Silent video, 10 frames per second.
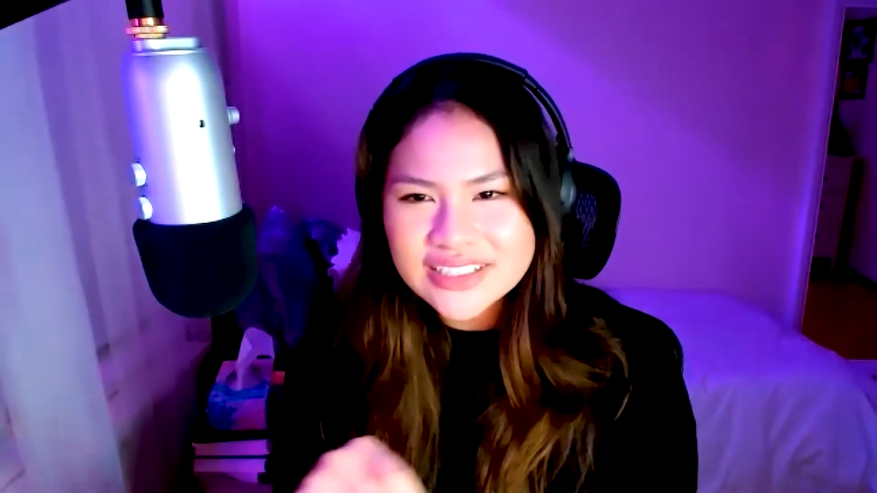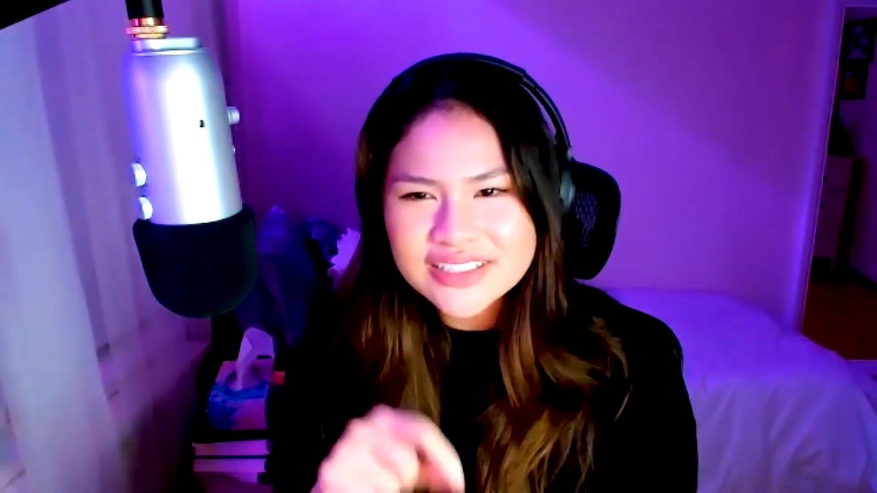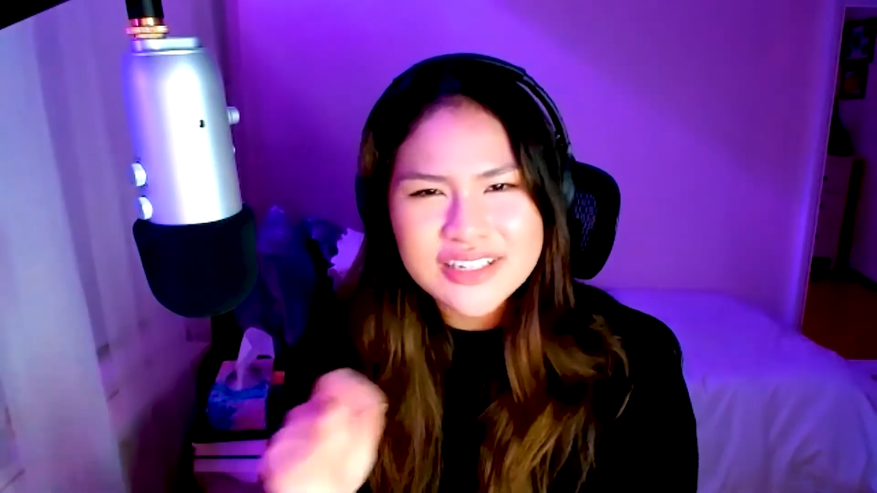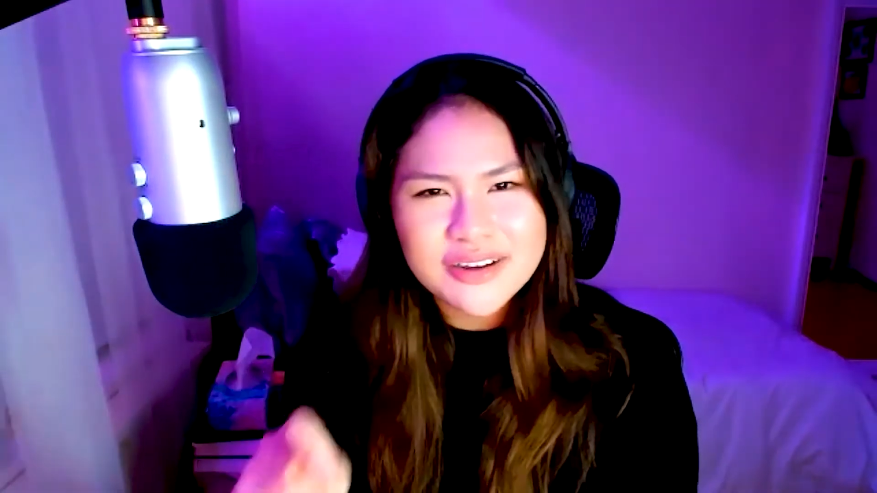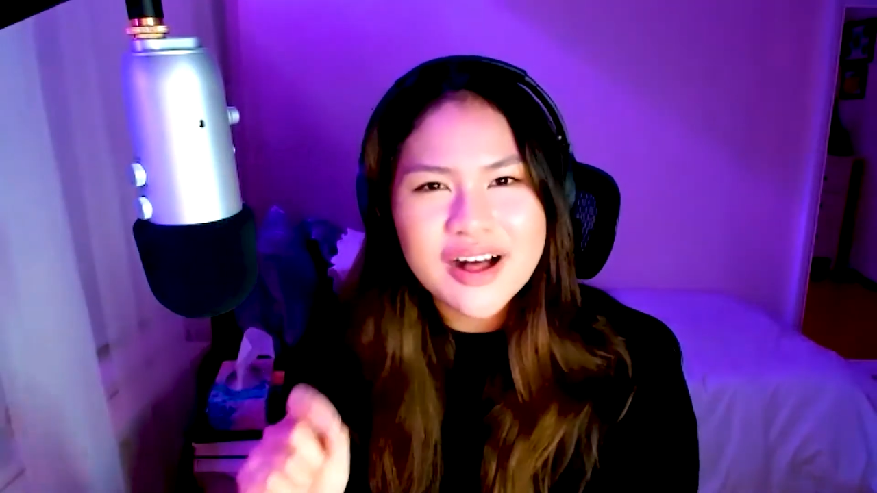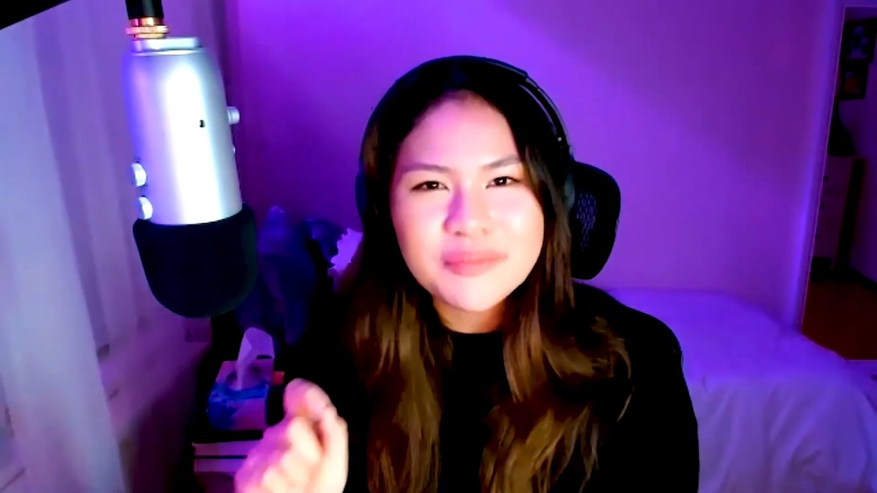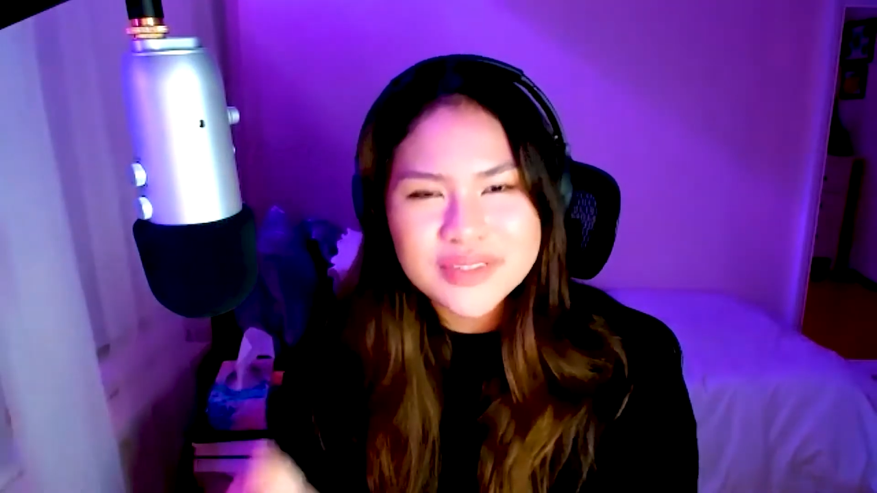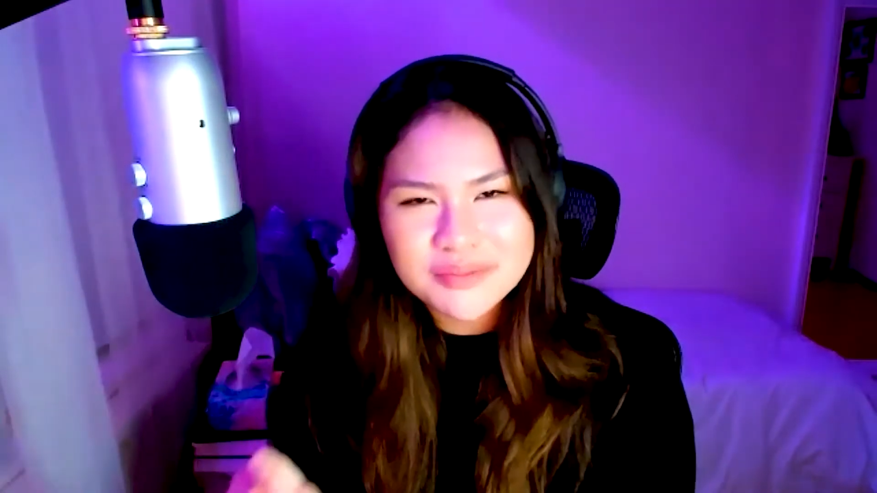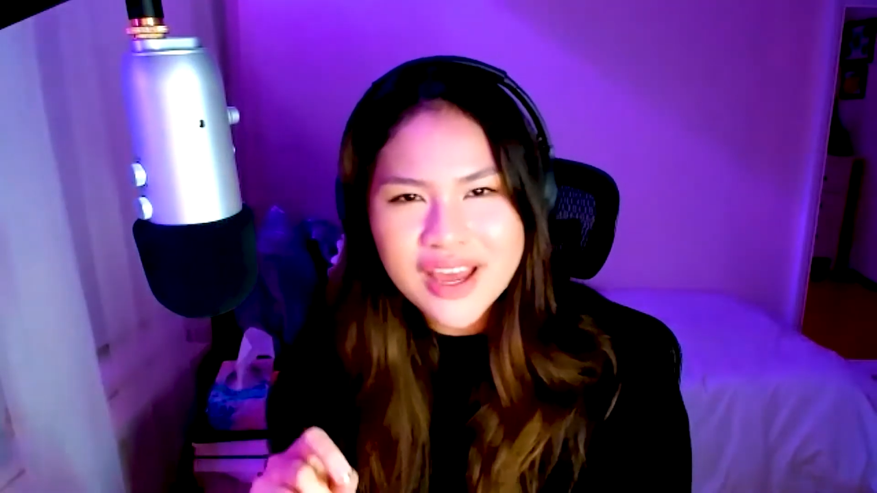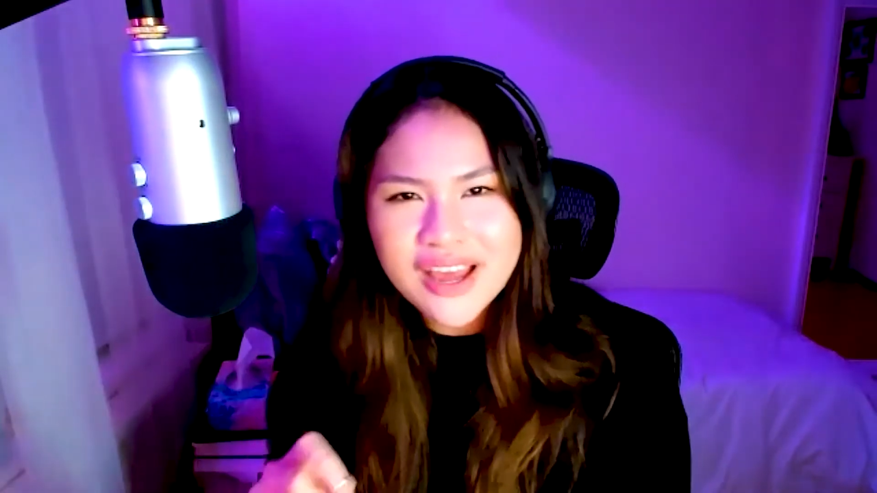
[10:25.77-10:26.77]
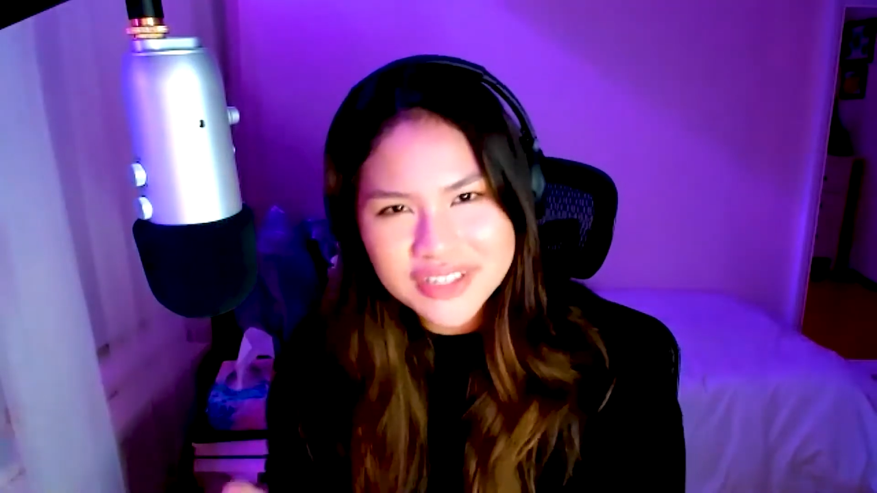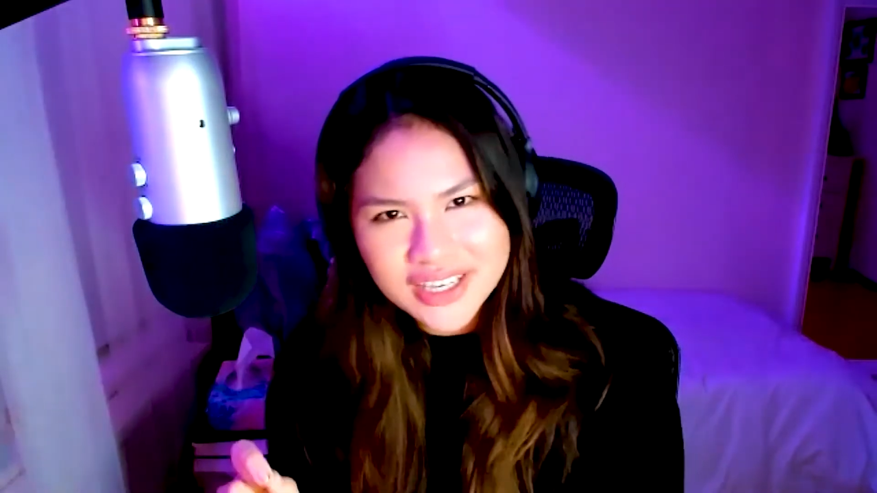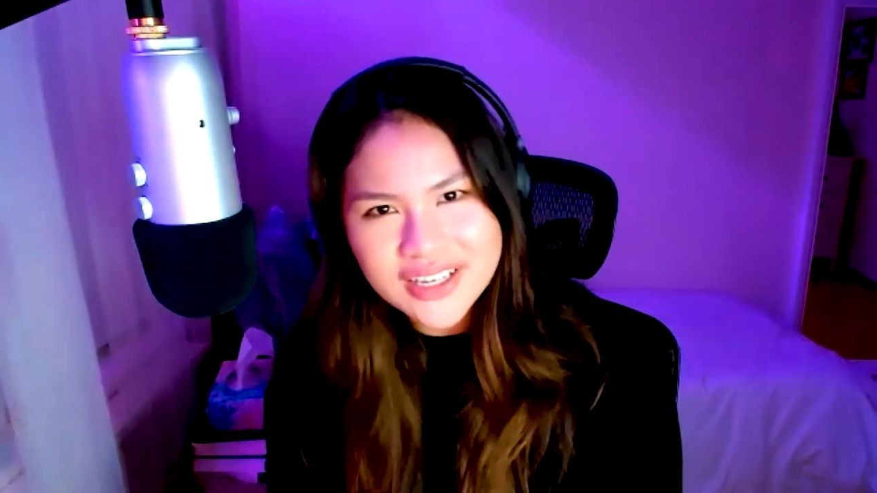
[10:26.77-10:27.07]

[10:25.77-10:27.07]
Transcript: helping them navigate